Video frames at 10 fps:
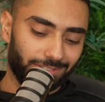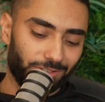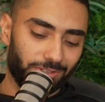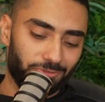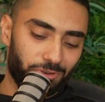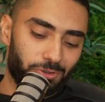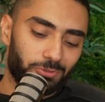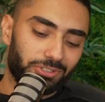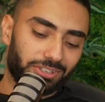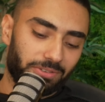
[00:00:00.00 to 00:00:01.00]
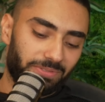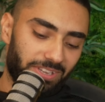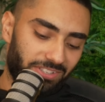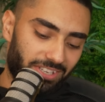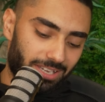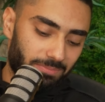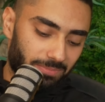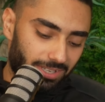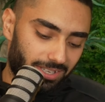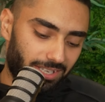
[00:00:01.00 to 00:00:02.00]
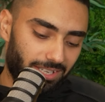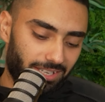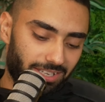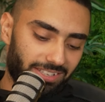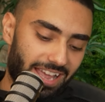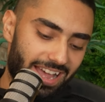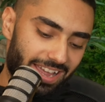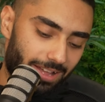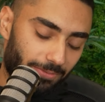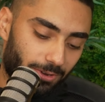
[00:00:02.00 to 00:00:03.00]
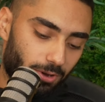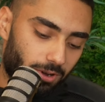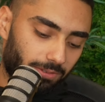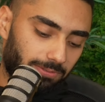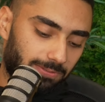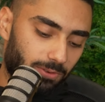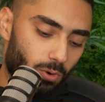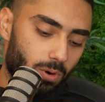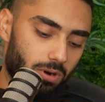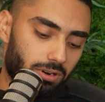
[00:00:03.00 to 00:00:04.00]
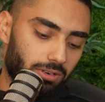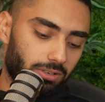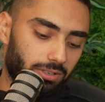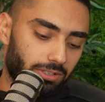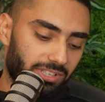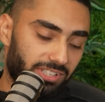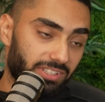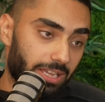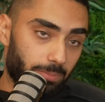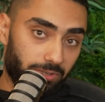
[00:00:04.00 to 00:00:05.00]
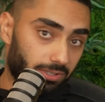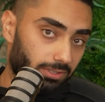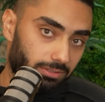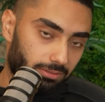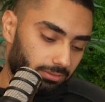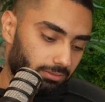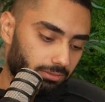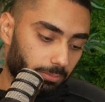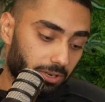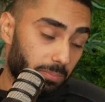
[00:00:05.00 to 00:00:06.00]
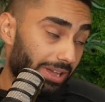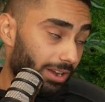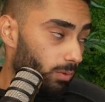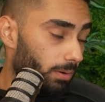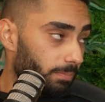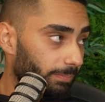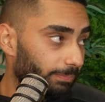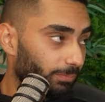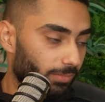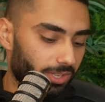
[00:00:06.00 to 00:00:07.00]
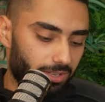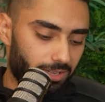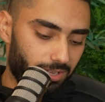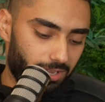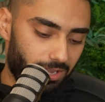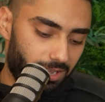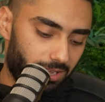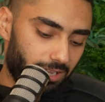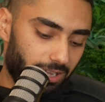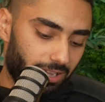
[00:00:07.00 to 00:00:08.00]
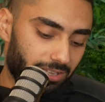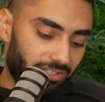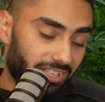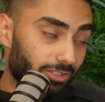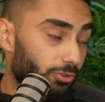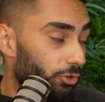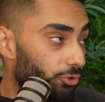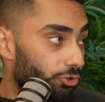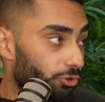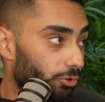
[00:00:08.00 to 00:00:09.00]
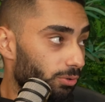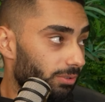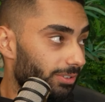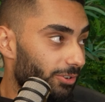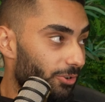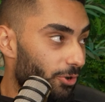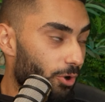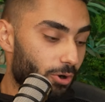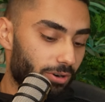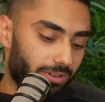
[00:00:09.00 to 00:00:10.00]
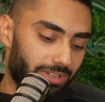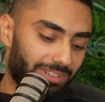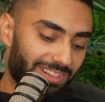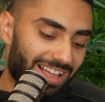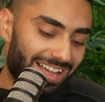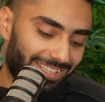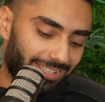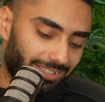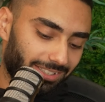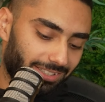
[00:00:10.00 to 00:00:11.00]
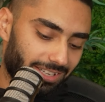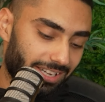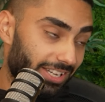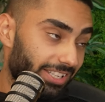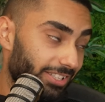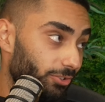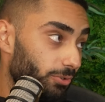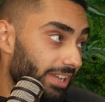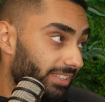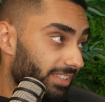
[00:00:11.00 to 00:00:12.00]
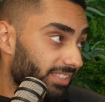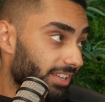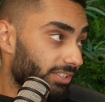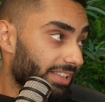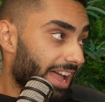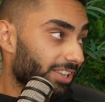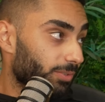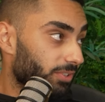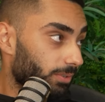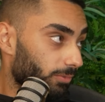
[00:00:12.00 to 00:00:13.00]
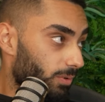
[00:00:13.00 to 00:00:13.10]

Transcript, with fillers: So the rules of this game is I have got four slips. I'm going to pick one. Yep. It's either a true or a lie, and you get to essentially ask me some